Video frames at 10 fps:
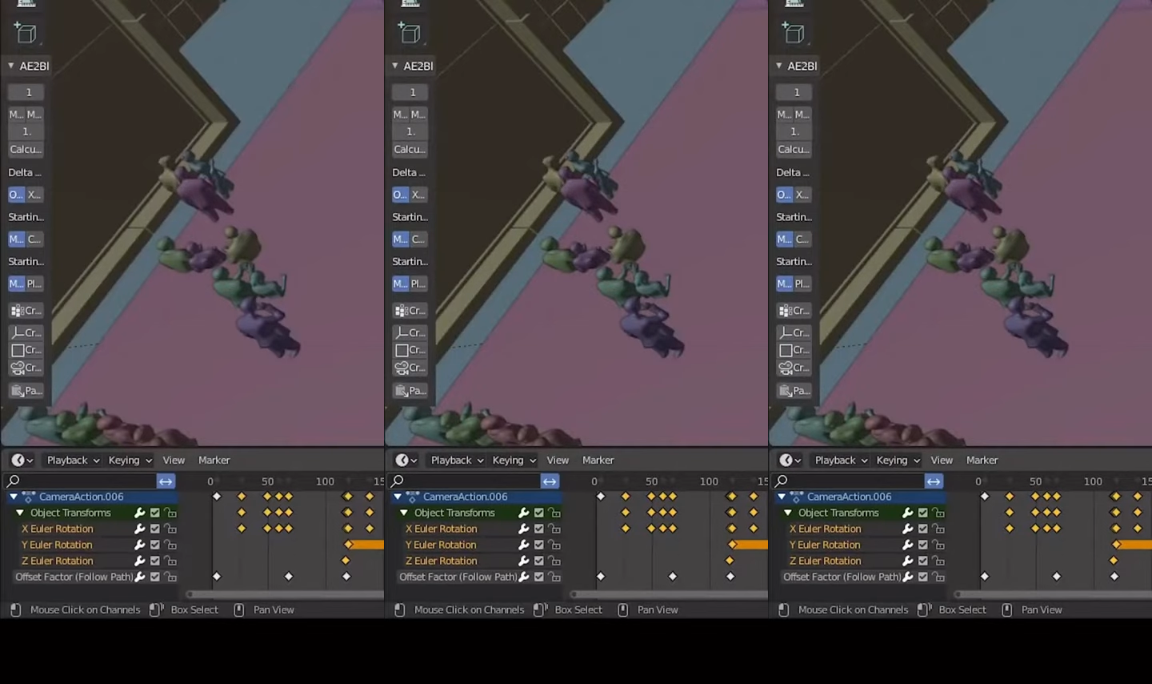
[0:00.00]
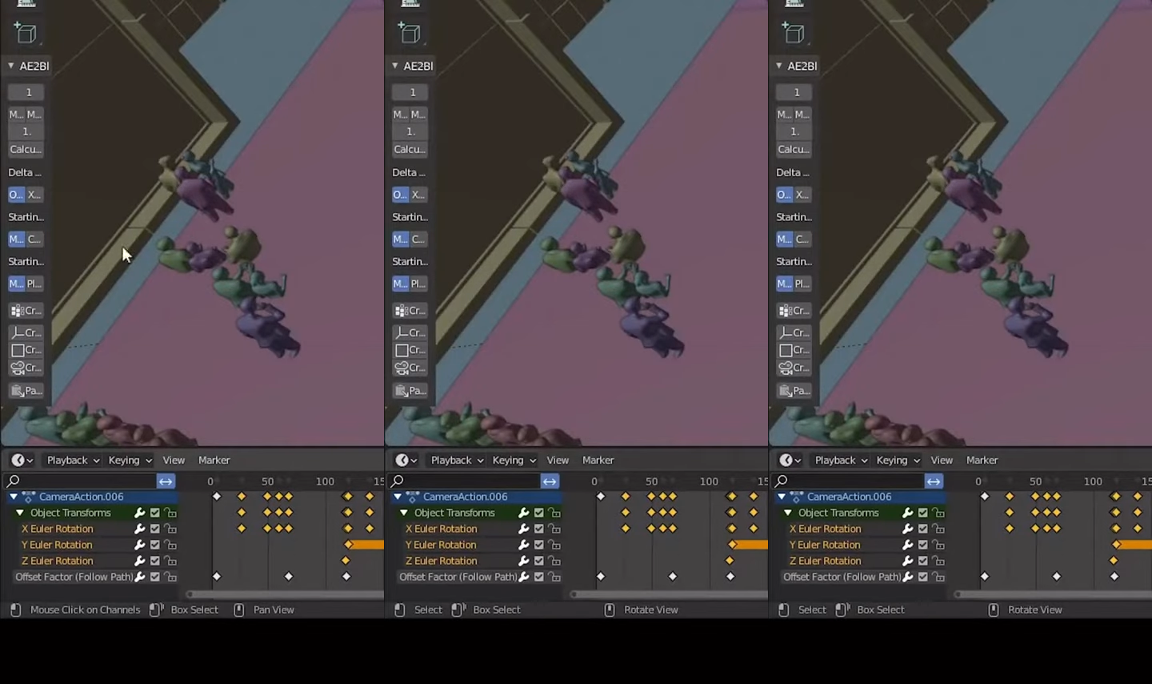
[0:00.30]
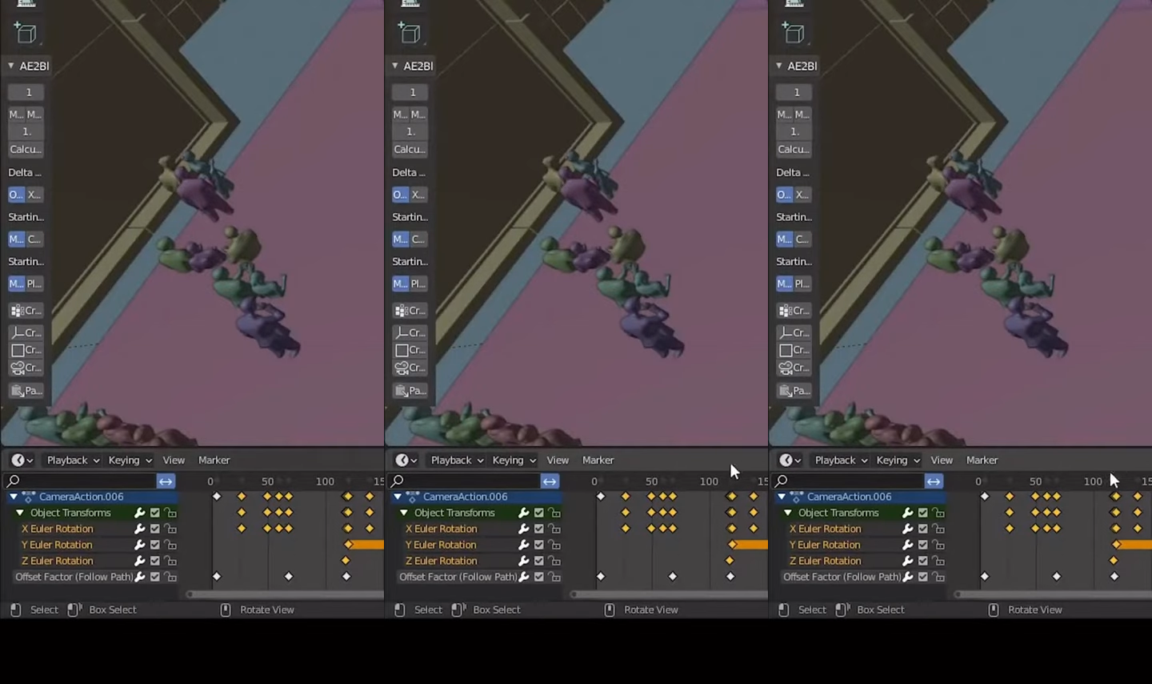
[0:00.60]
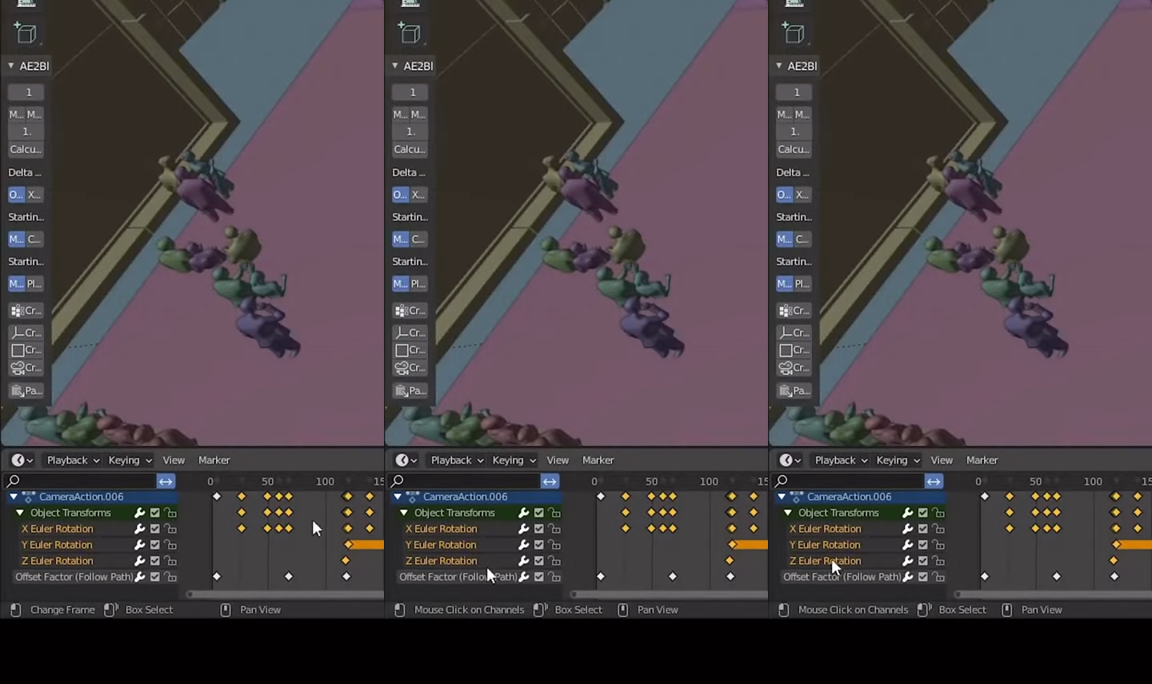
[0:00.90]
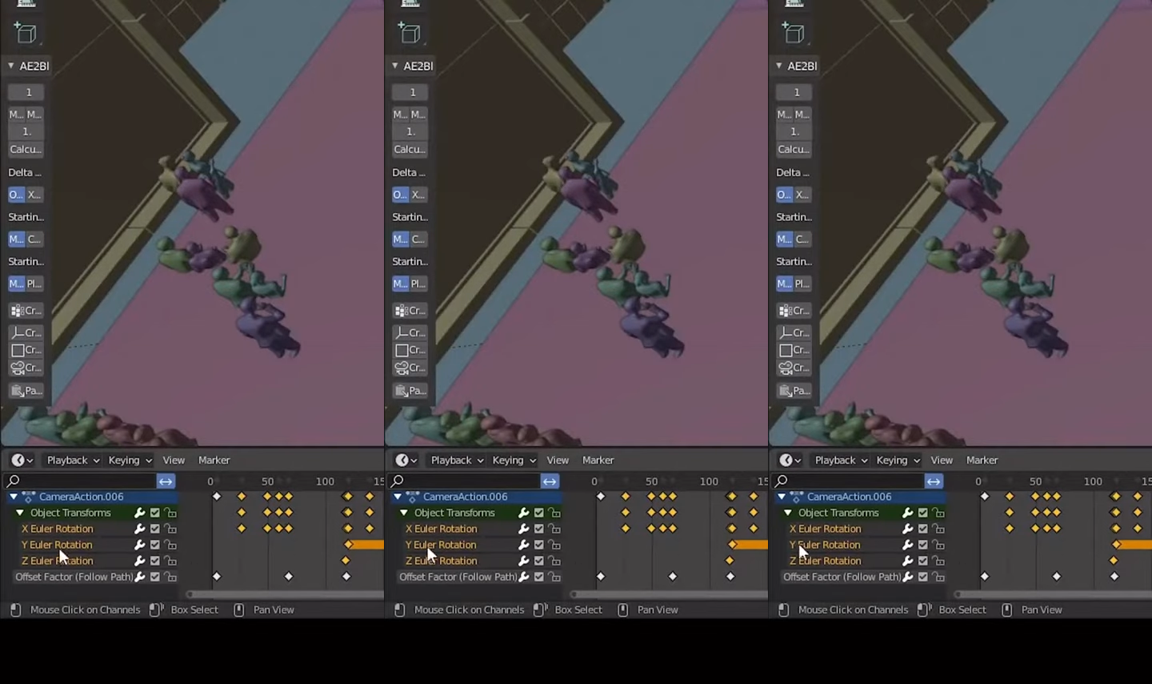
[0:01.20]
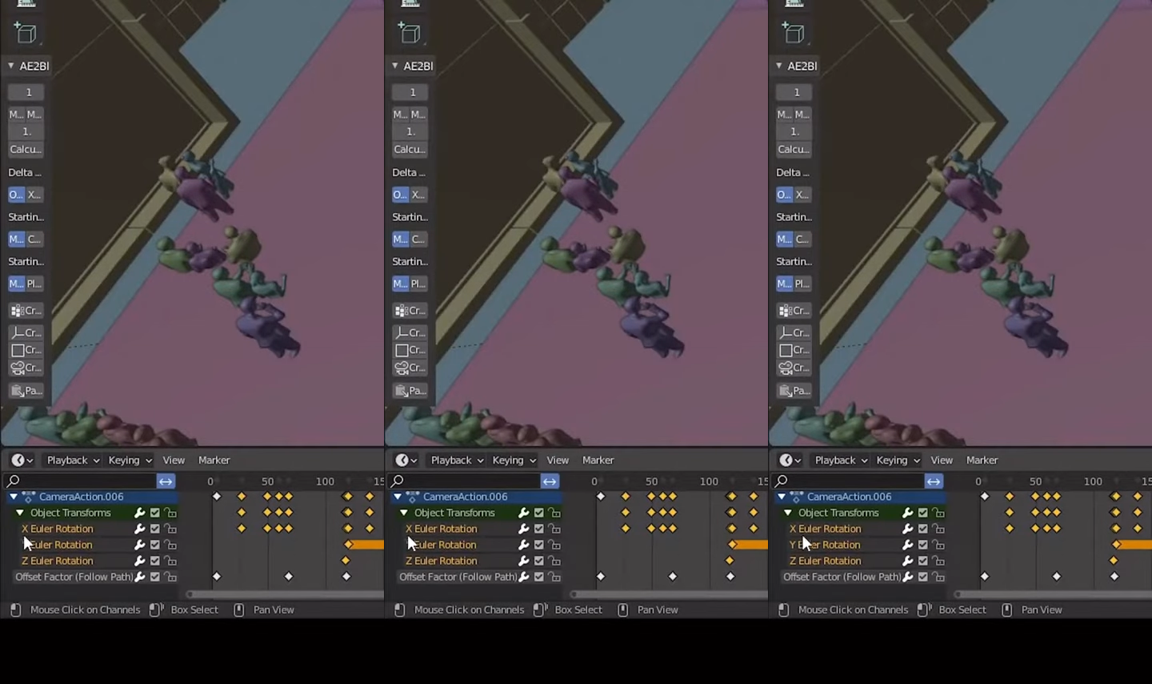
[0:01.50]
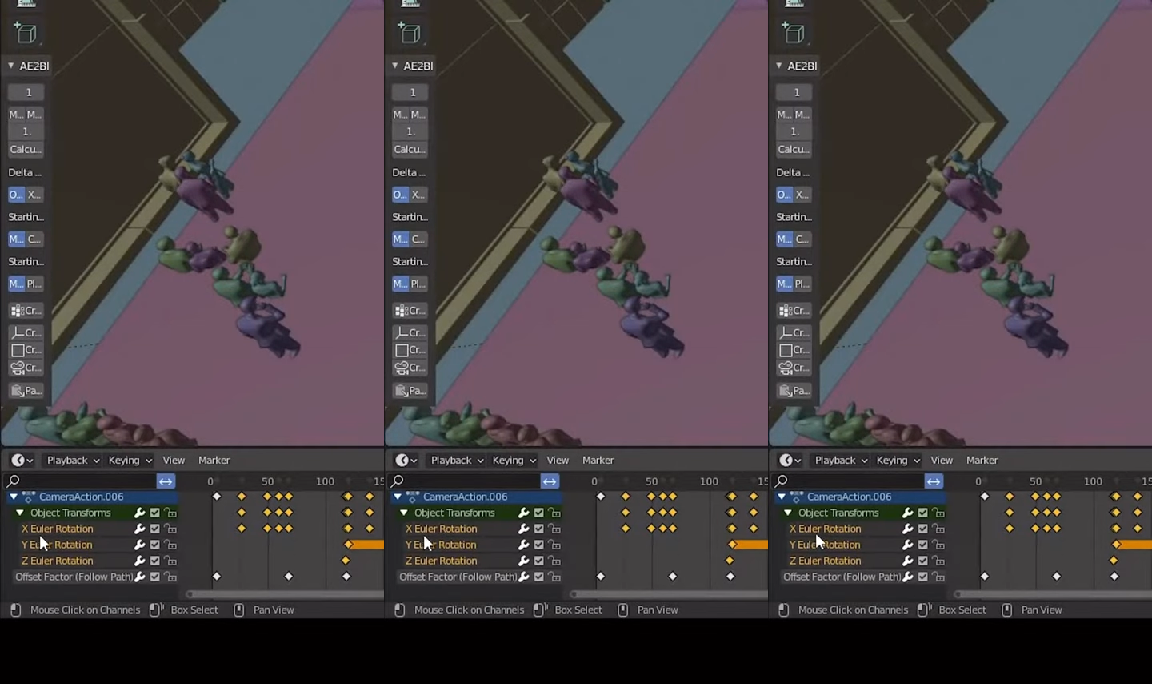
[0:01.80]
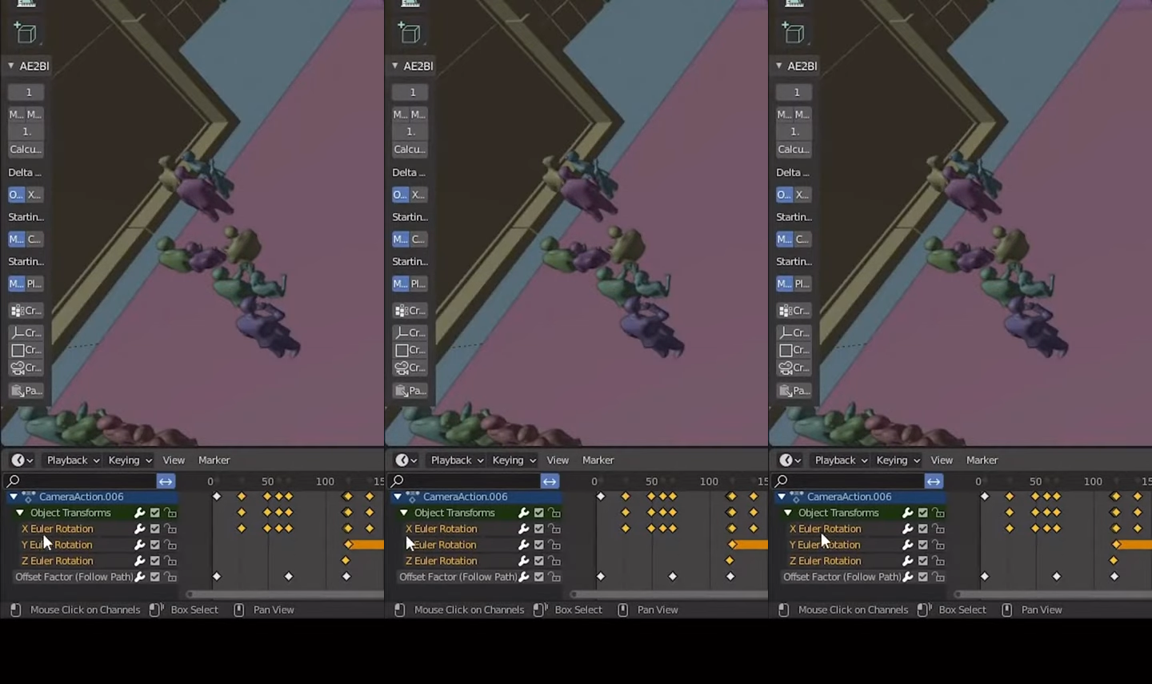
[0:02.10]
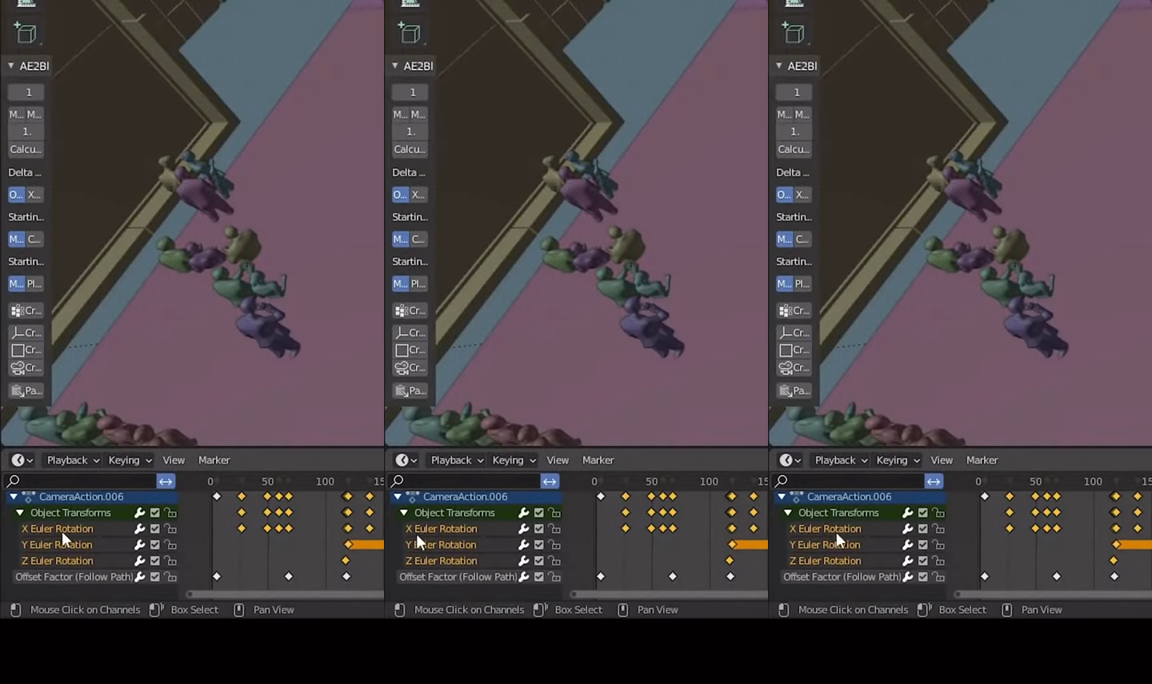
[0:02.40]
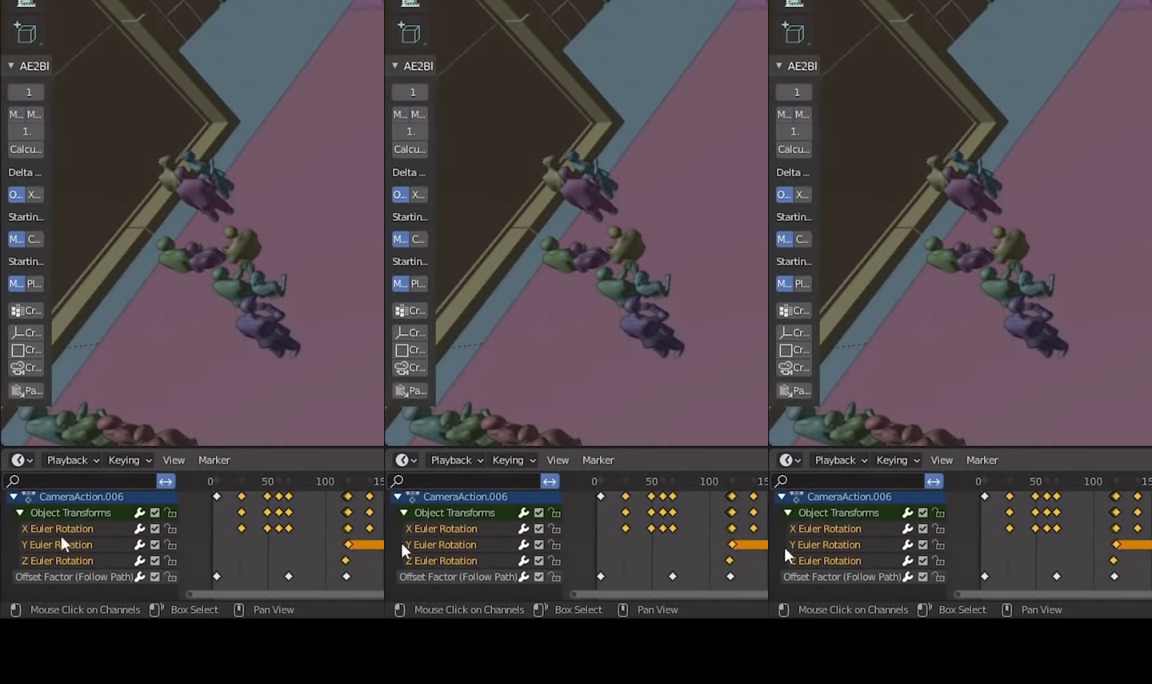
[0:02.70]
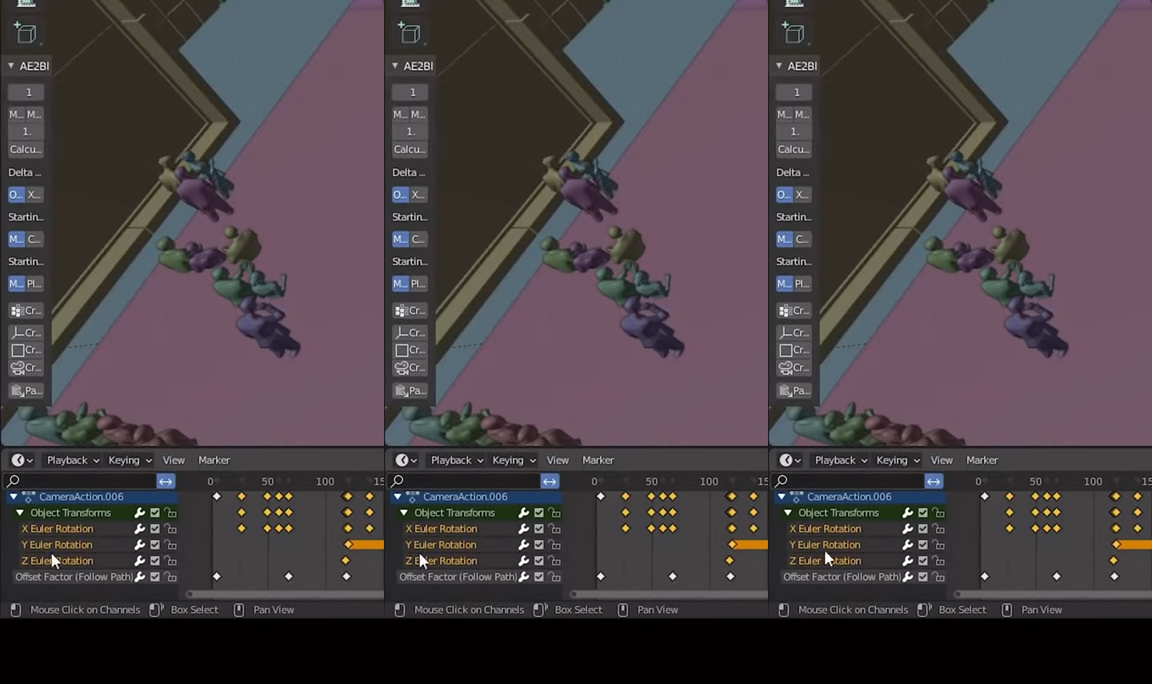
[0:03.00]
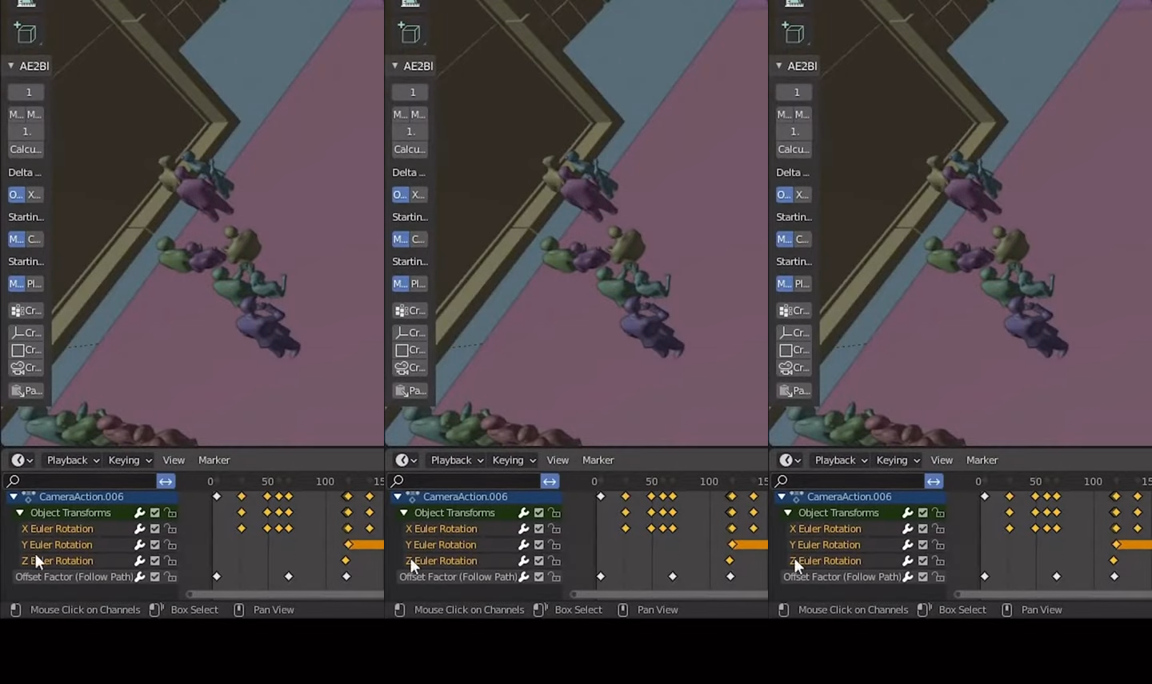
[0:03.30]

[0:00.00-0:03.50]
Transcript: Nobody's mouth can be seen.